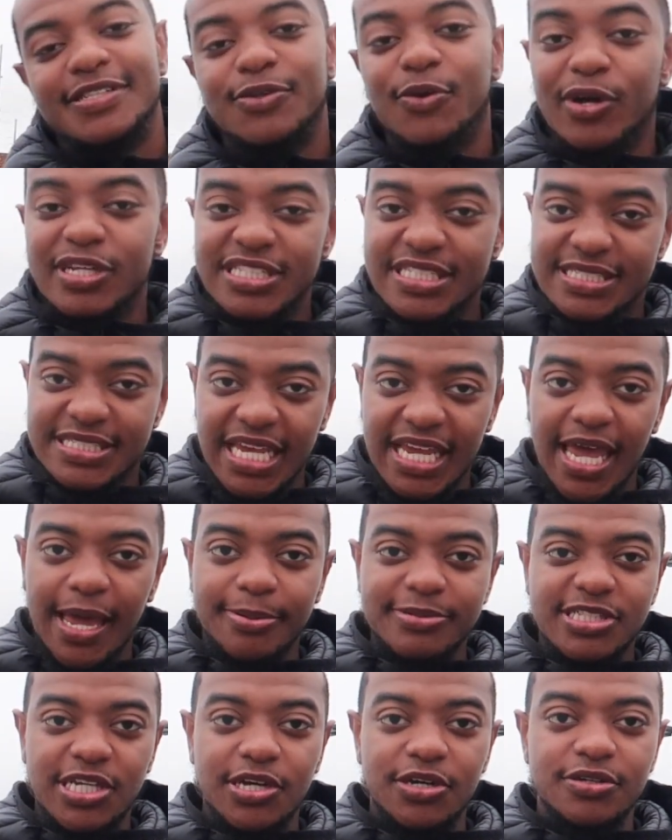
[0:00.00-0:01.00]
What is it, second
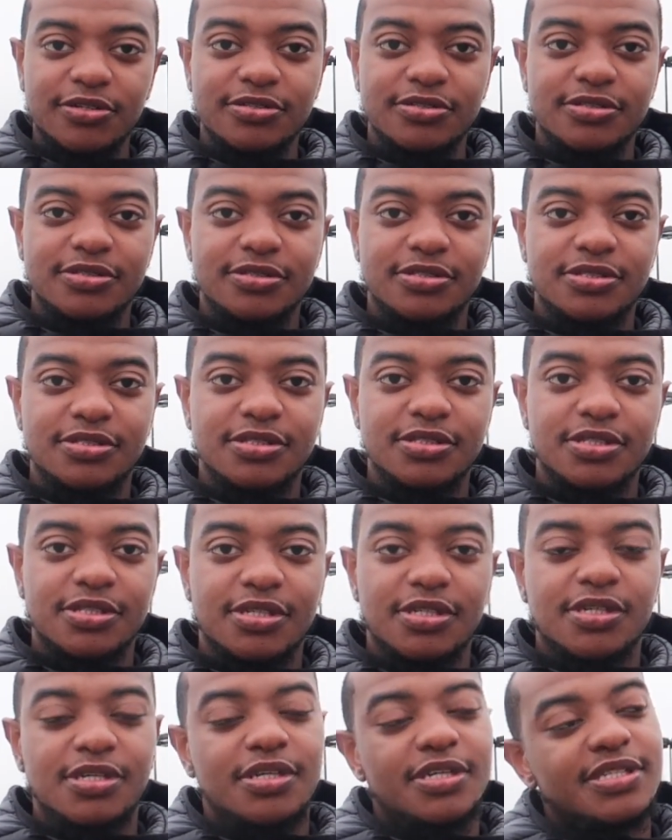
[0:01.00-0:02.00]
episode? Second
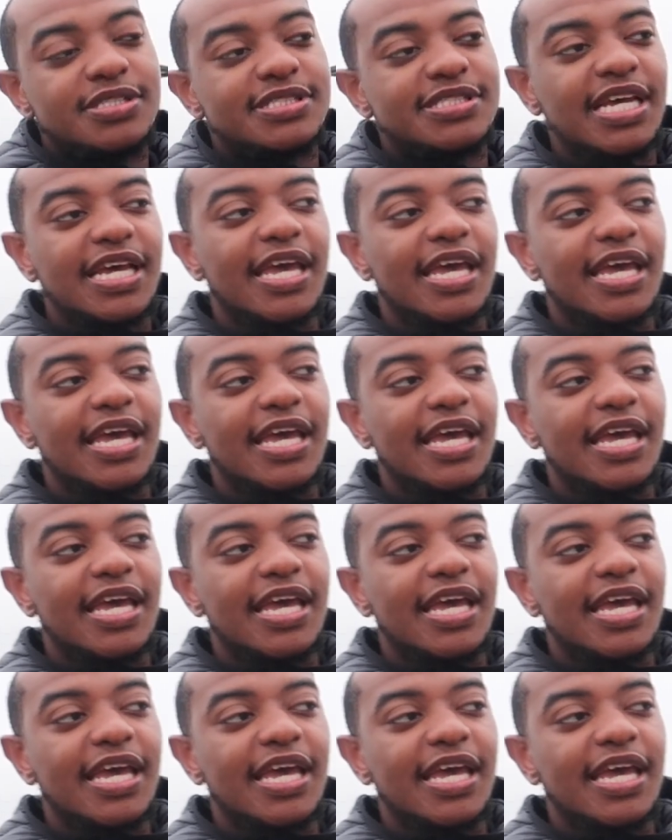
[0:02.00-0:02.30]
episode.